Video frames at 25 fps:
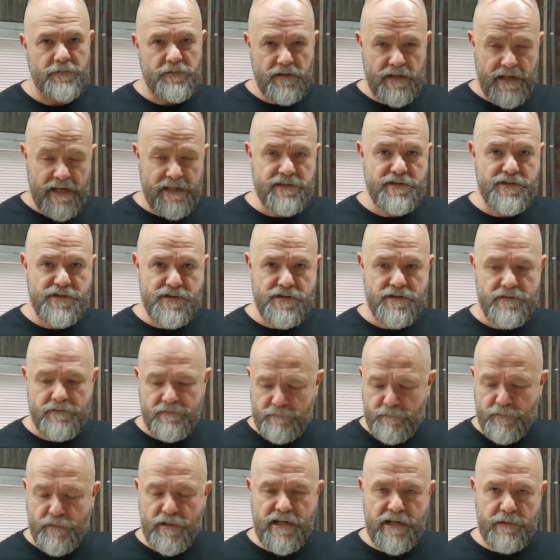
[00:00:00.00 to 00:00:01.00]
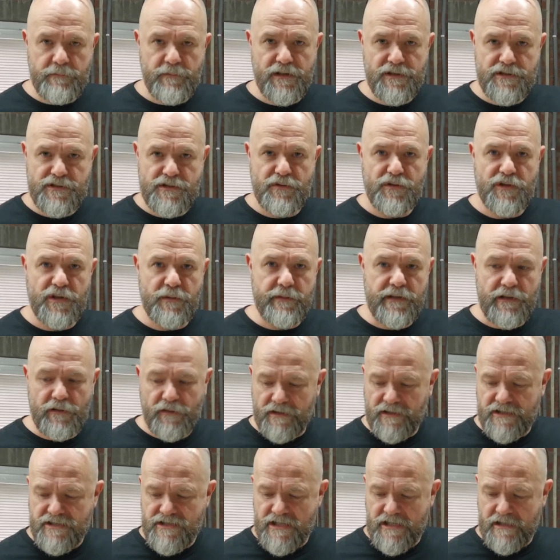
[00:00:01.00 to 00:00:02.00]
That's pretty much going to be
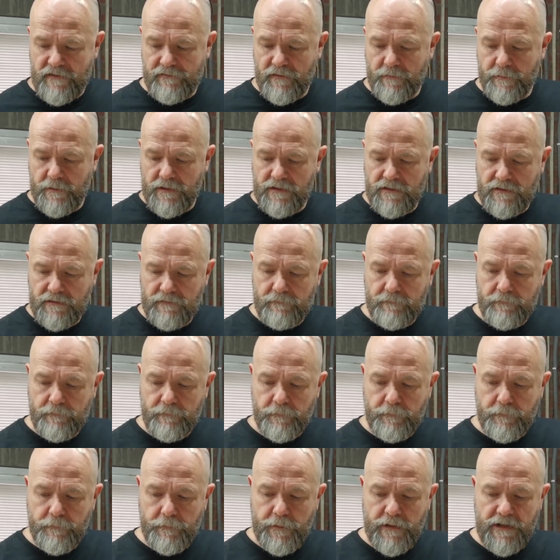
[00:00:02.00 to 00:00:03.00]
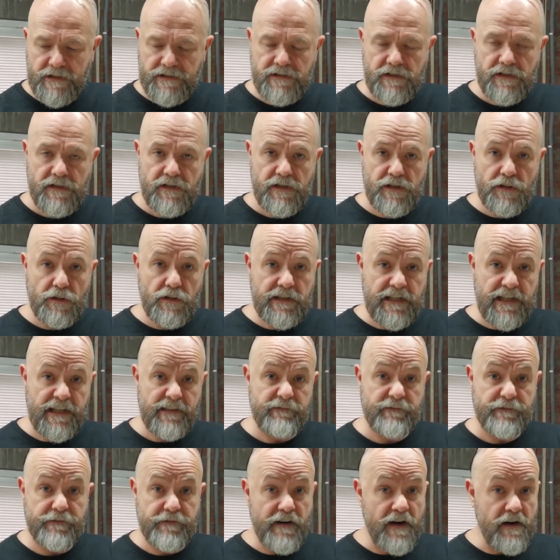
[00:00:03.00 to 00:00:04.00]
unachievable, but you'll
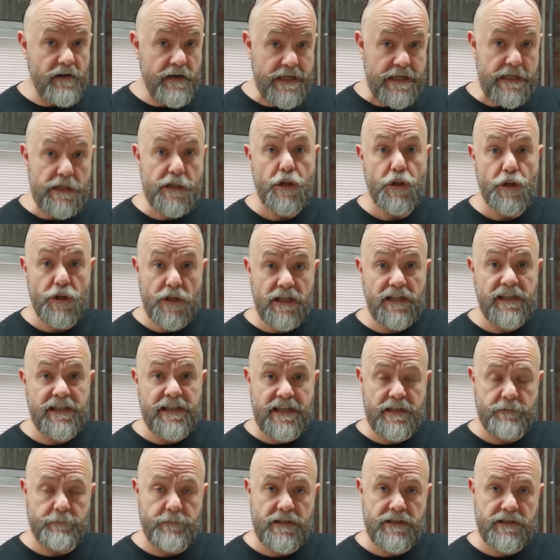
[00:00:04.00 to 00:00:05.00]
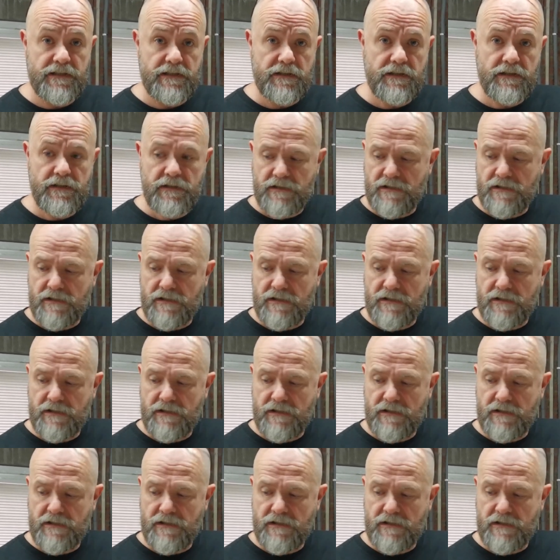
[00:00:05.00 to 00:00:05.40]
get very good alignment,